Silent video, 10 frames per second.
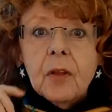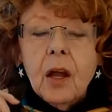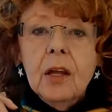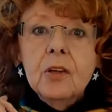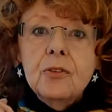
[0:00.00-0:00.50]

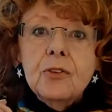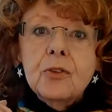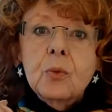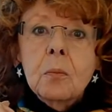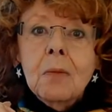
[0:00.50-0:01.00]
I use it
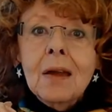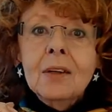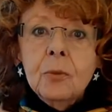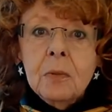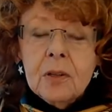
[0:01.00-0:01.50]
to
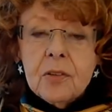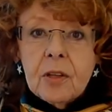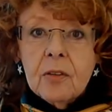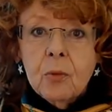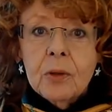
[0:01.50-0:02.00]
remind
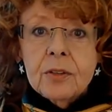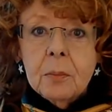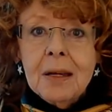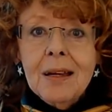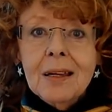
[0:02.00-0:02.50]
myself what
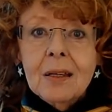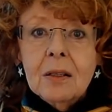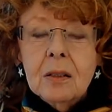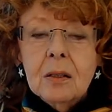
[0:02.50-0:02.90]
to buy.